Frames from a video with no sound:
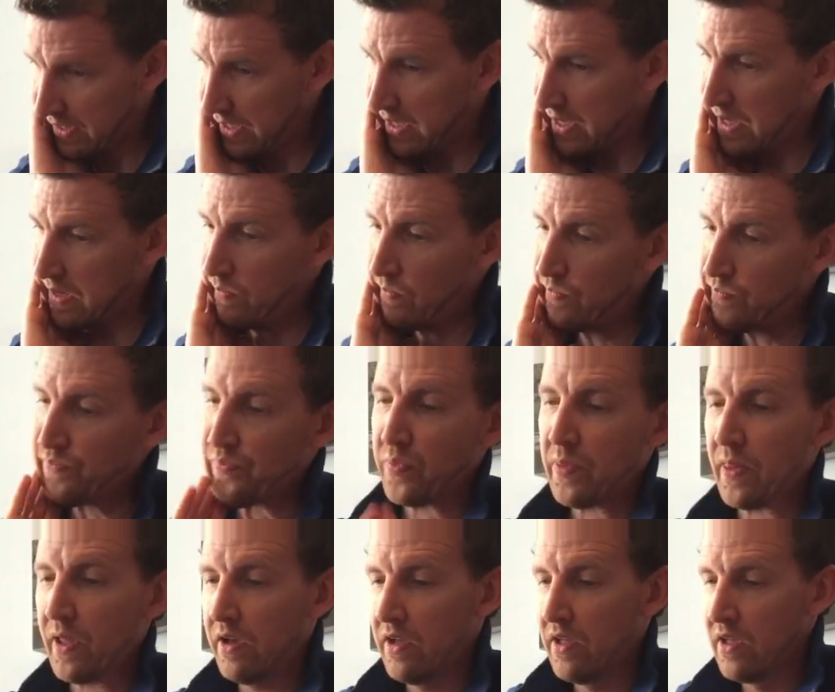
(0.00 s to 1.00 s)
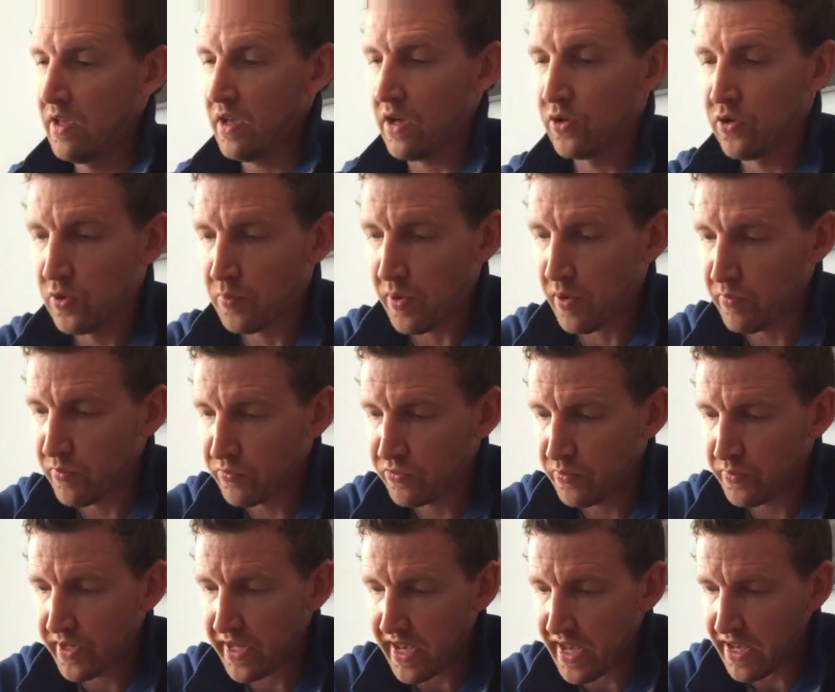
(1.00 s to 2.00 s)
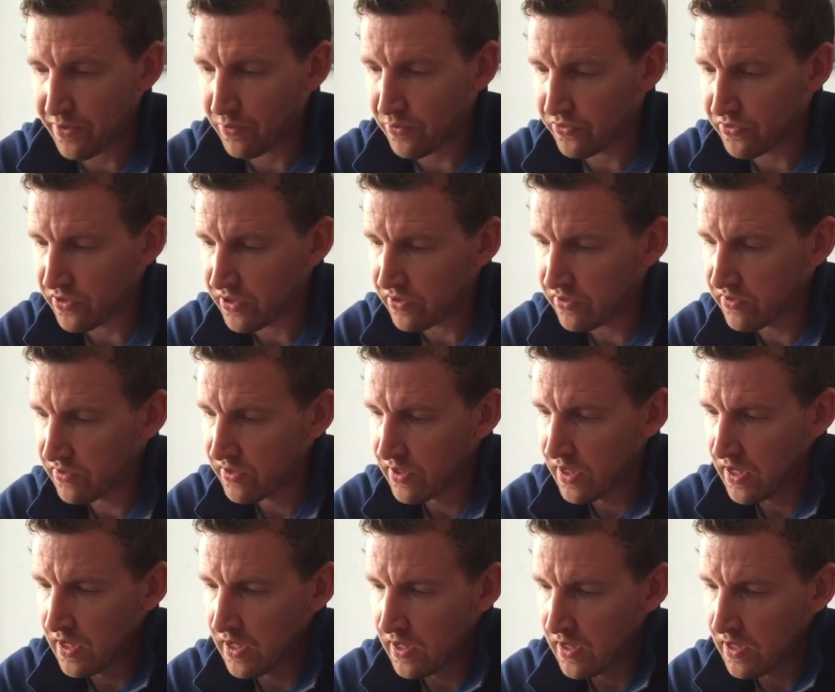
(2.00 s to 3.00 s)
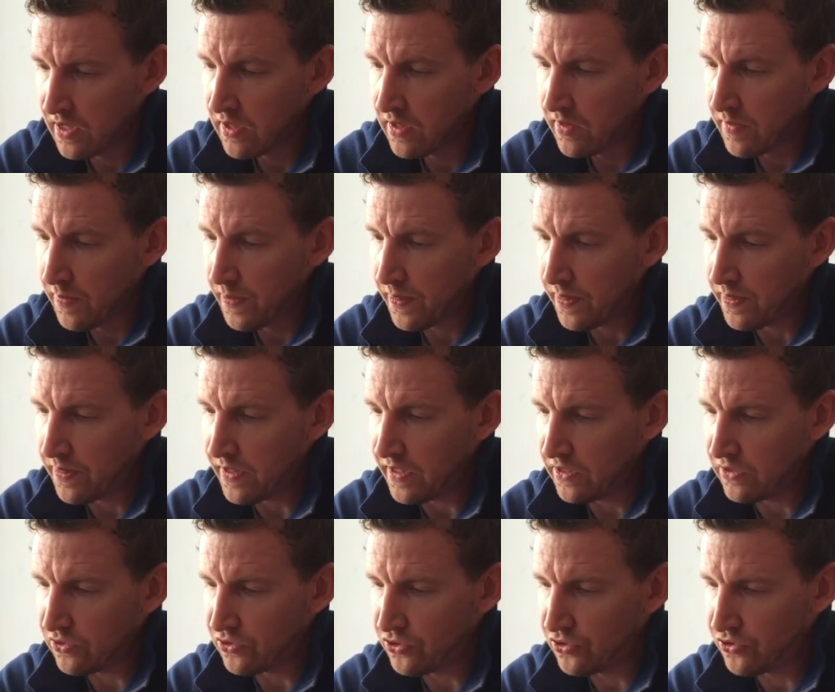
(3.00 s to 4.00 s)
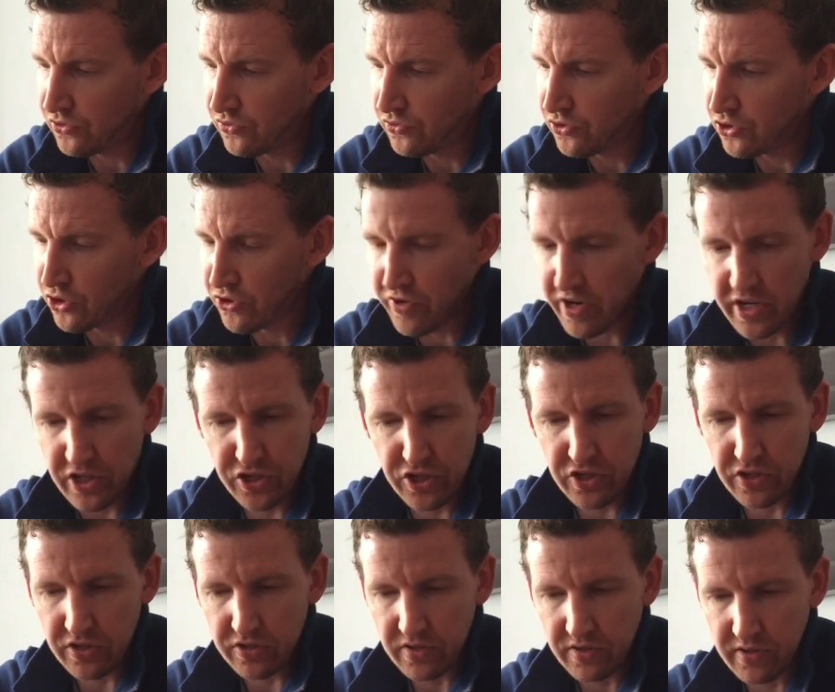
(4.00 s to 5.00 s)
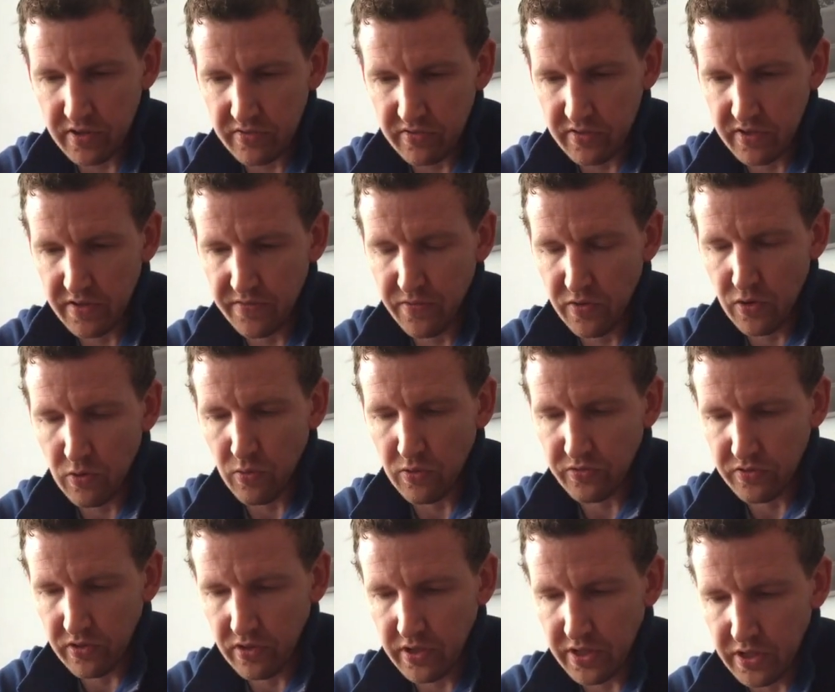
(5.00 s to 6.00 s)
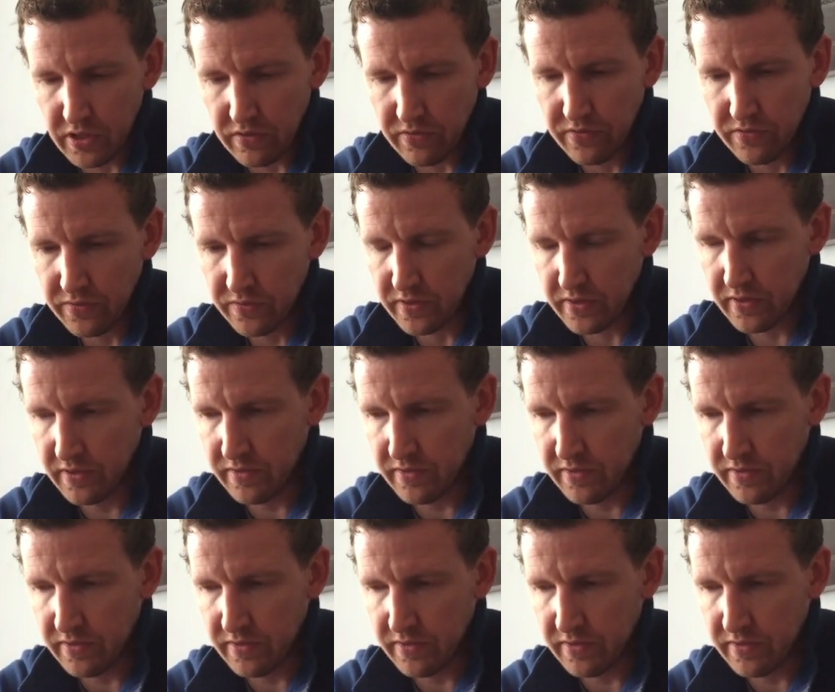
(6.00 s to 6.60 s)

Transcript: Um, Another problem somebody had was that the duration that I tested it for wasn't long enough.